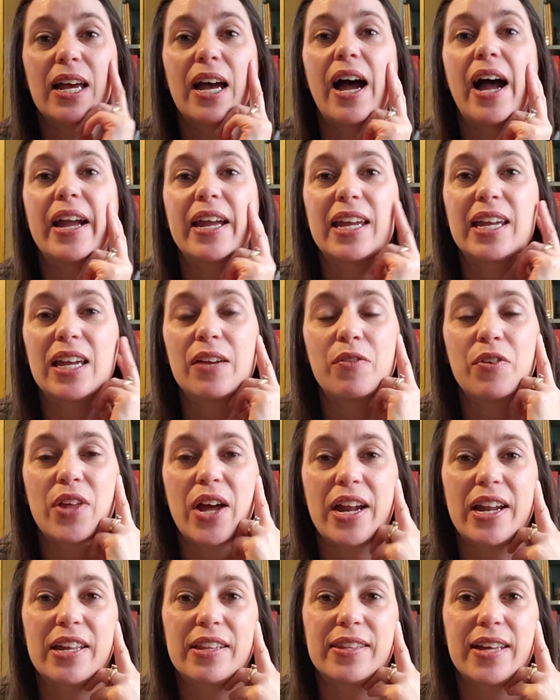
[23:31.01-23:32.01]
I can give you
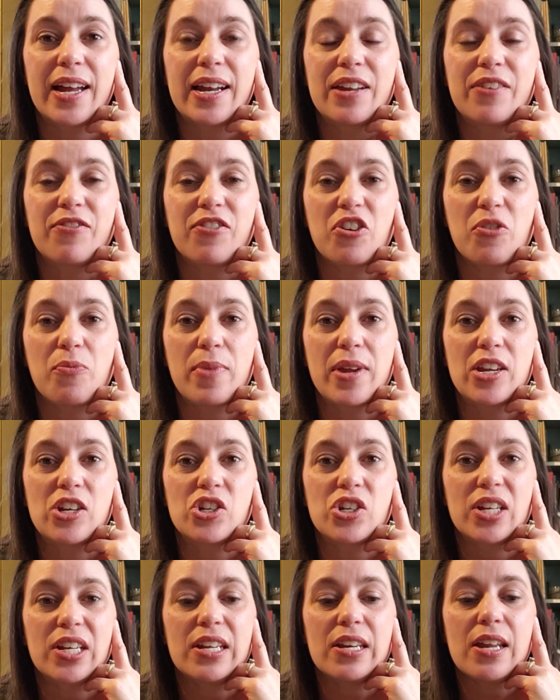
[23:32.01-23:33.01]
that
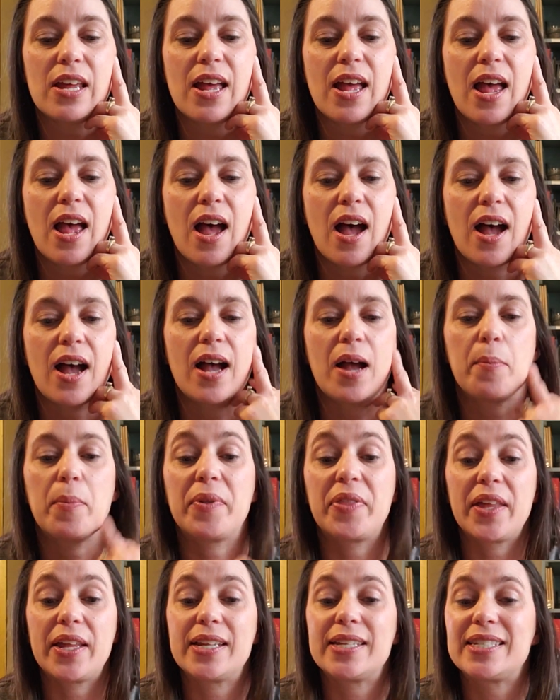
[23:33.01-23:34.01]
information. But
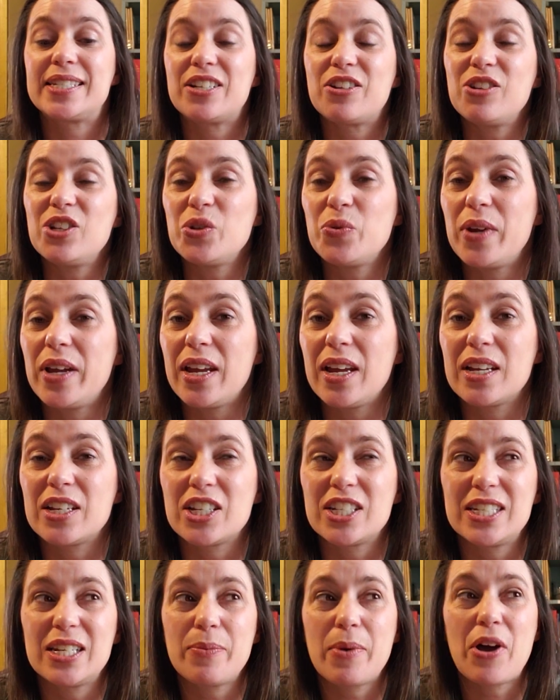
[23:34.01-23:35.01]
then still doing
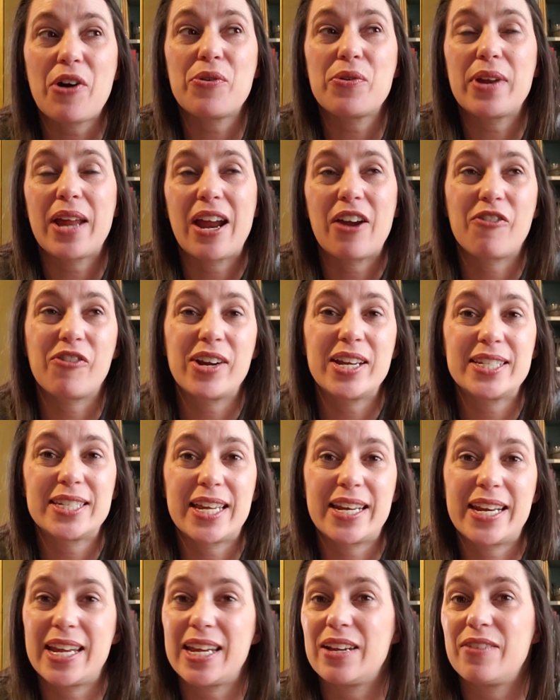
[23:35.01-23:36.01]
just about every
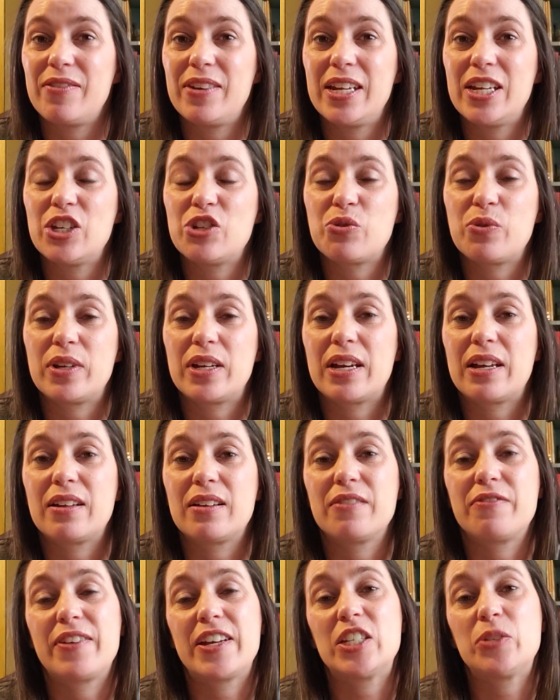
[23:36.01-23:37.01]
Sunday evening, doing
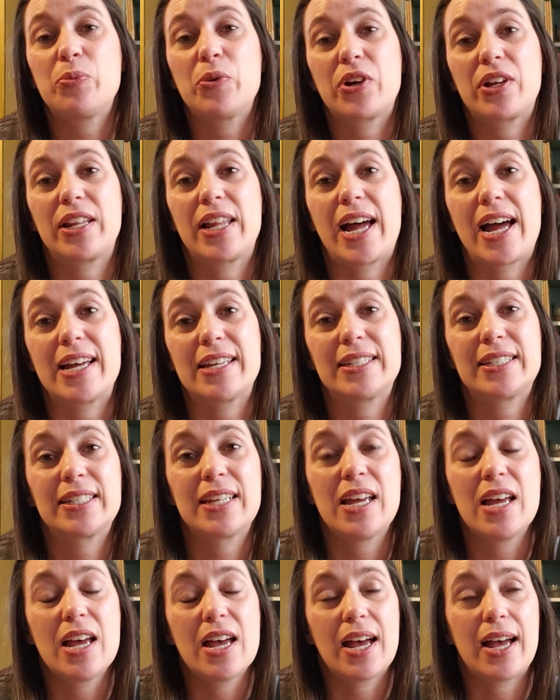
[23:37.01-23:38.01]
a Facebook class.
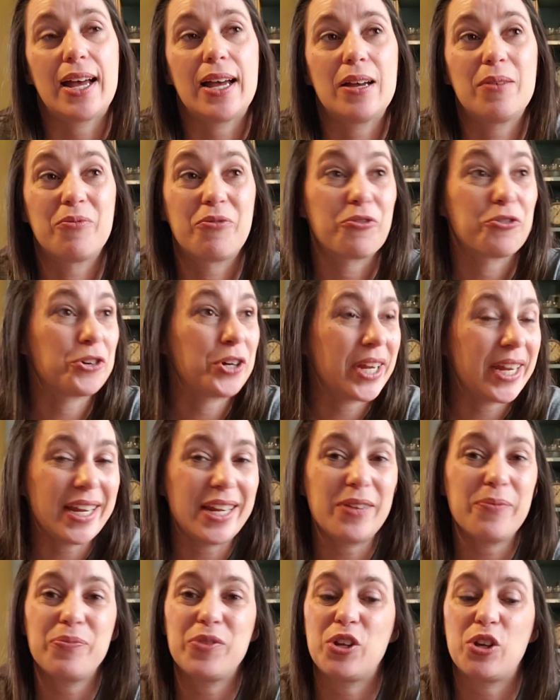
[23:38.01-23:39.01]

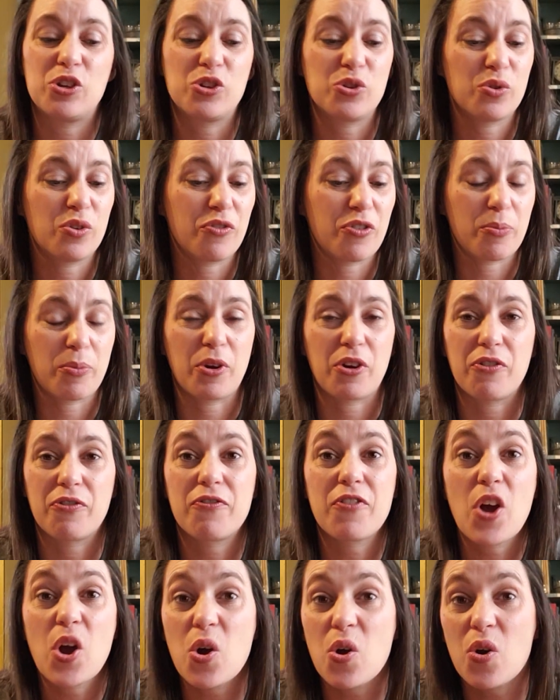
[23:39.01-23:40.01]
Free. You can do it from your
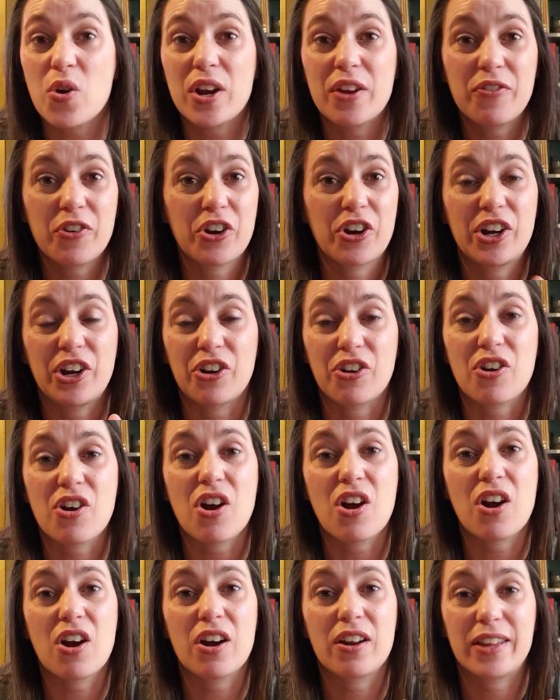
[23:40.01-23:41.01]
phone if you're in your
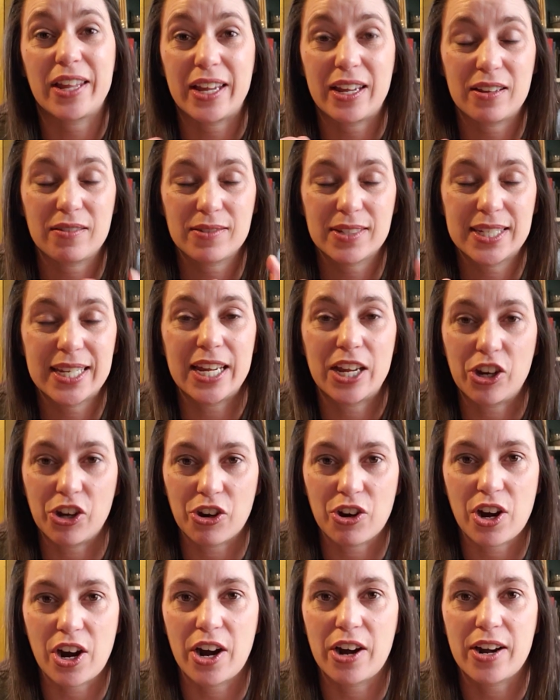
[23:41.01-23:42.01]
car, like sitting in
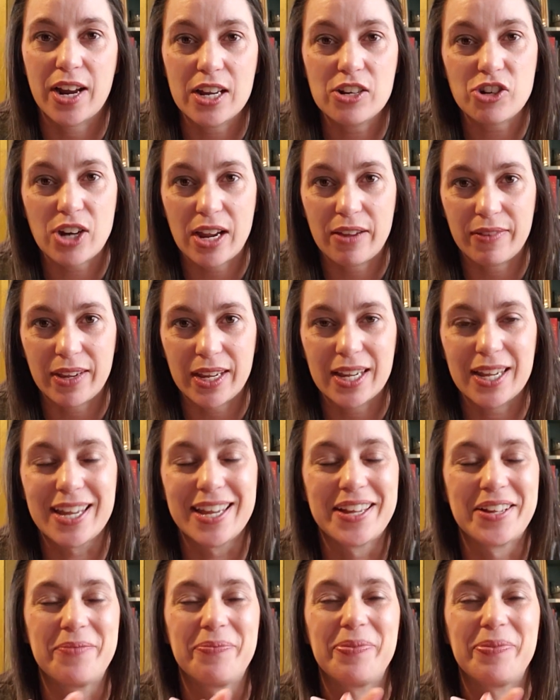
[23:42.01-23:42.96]
your car, not driving.